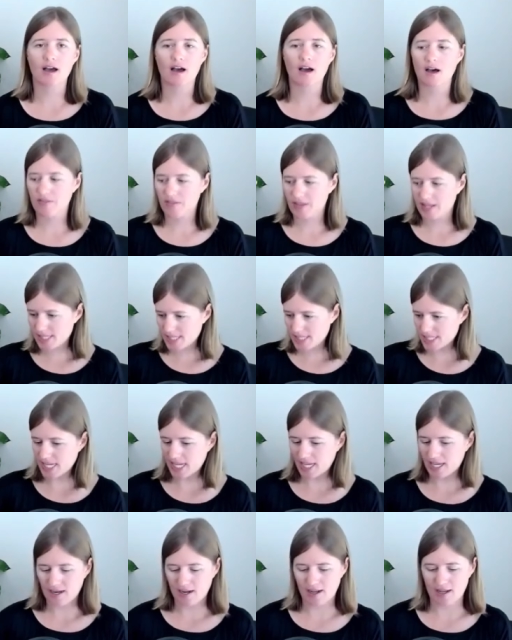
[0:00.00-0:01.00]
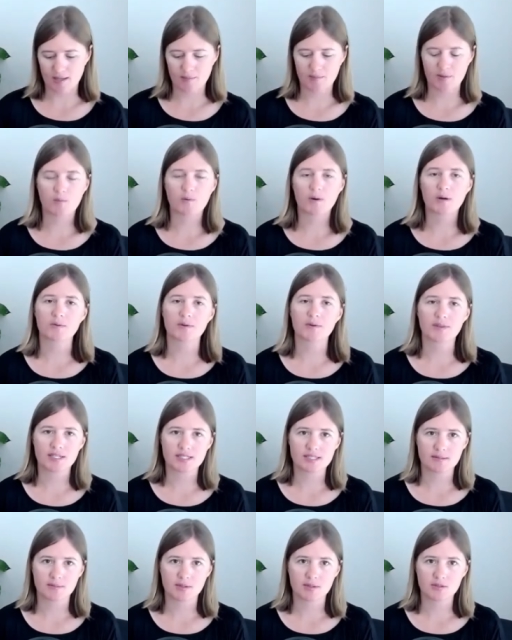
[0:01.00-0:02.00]
on this date, I am going to work with
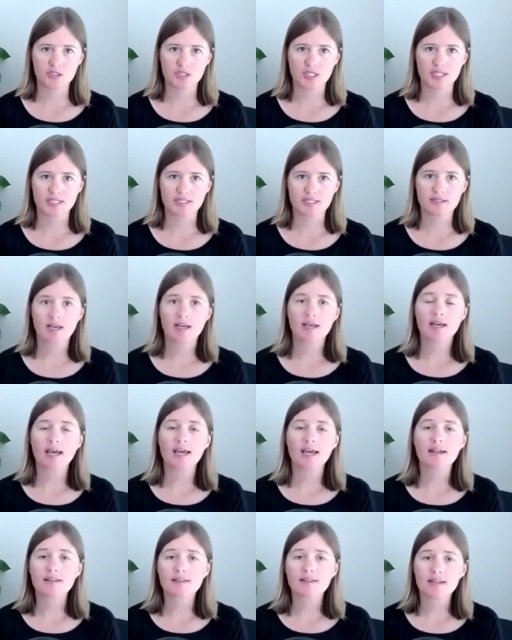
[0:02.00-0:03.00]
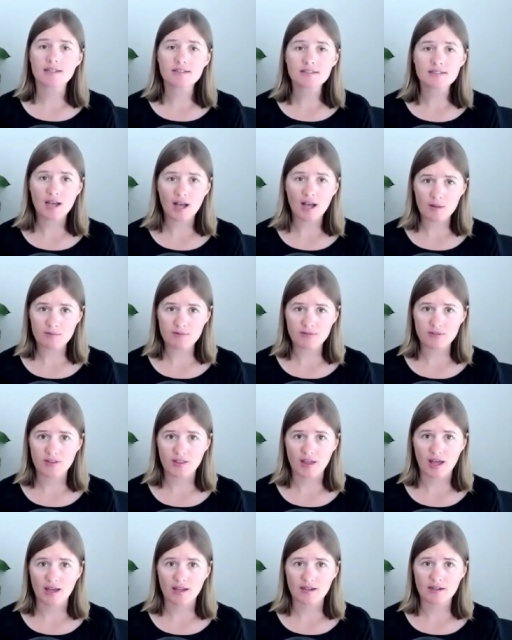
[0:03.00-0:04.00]
these emotions, and enlist help for
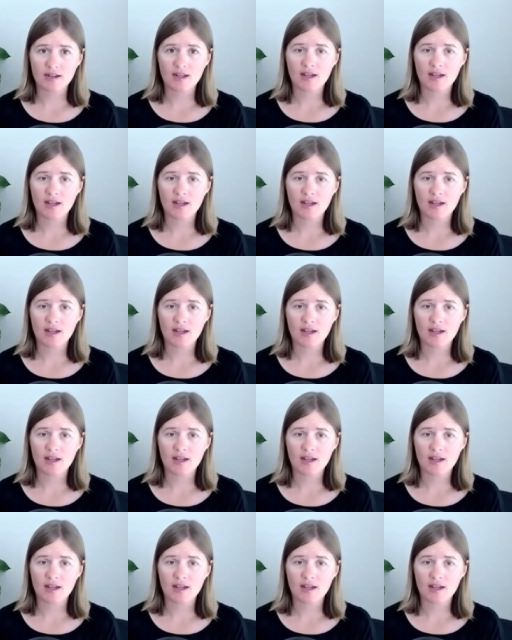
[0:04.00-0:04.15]
that.